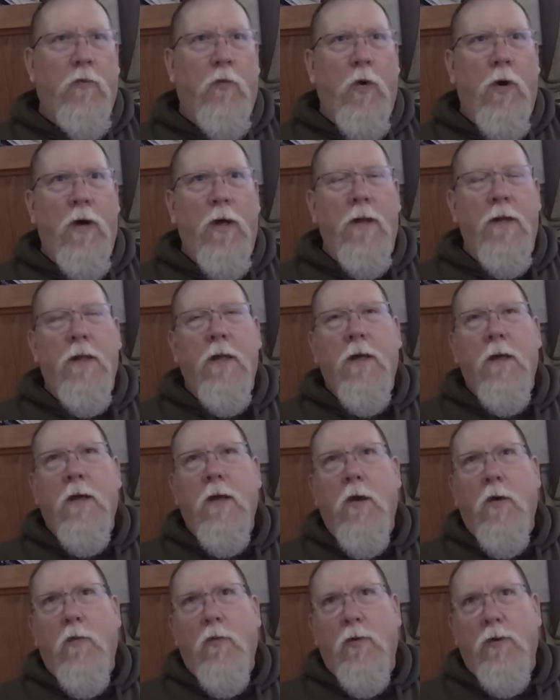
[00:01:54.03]
One,
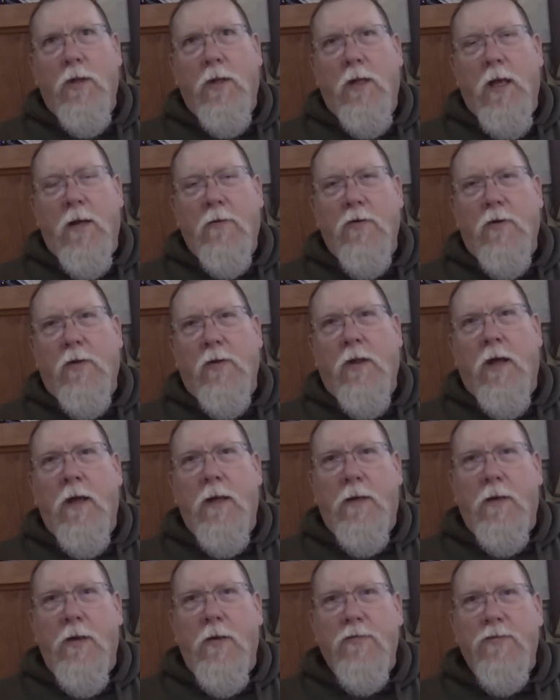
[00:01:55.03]
where the electric
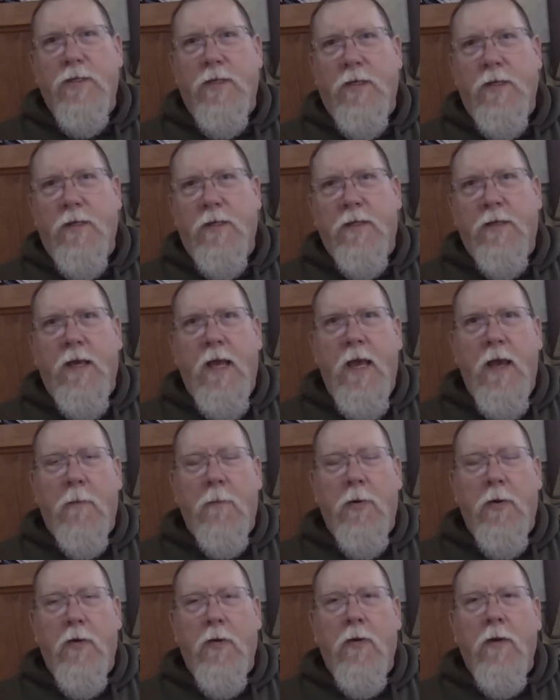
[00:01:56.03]
line goes into the
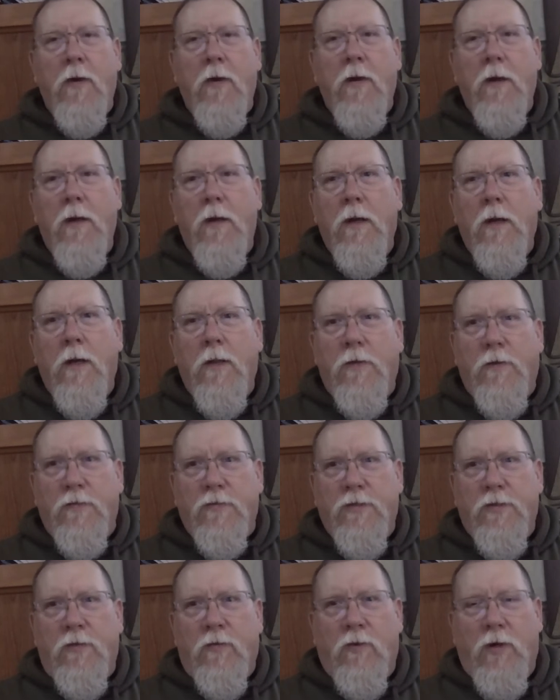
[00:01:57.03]
camper,
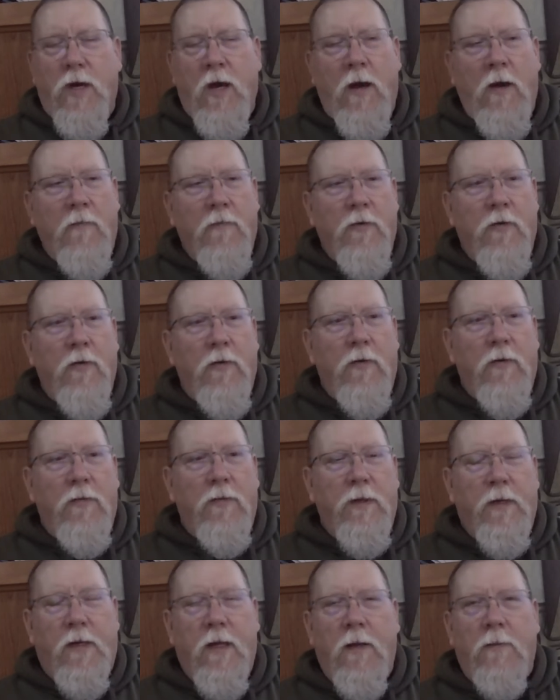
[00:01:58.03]
there's a little cover
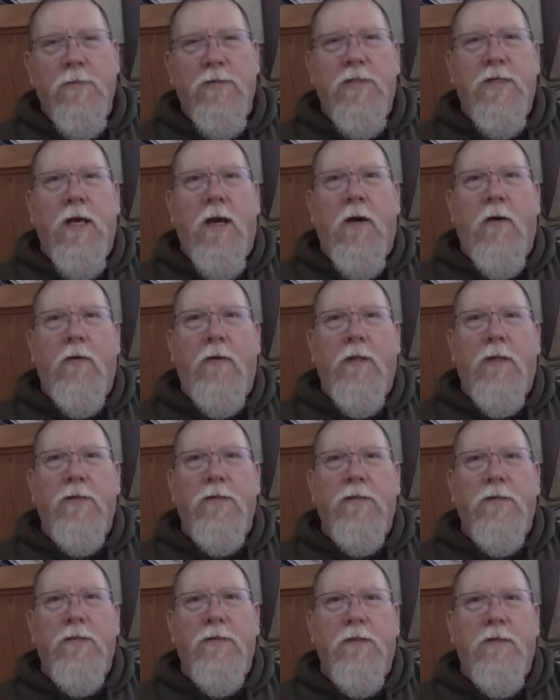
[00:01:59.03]
that comes down
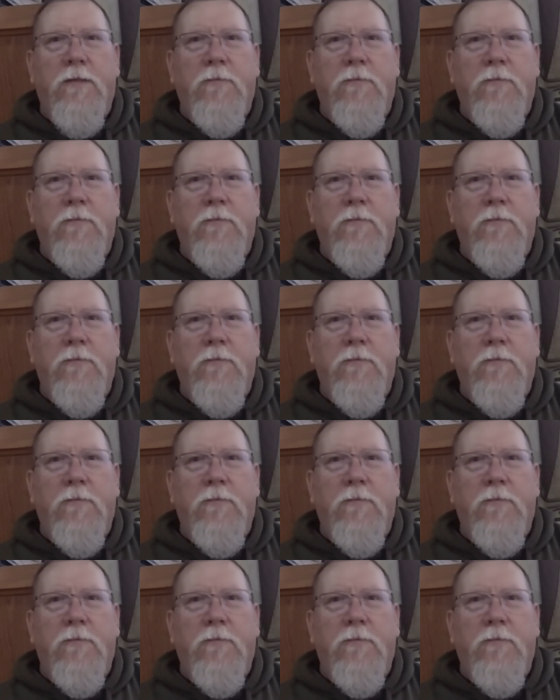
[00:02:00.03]
and,